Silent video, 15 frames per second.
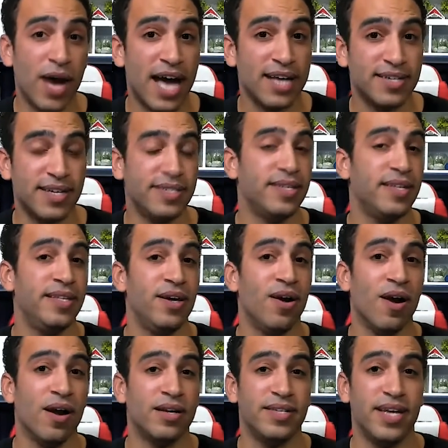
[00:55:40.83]
assets to the
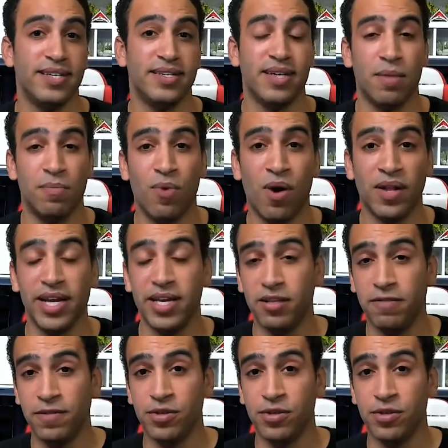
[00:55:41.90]
ARK desktop wallet in the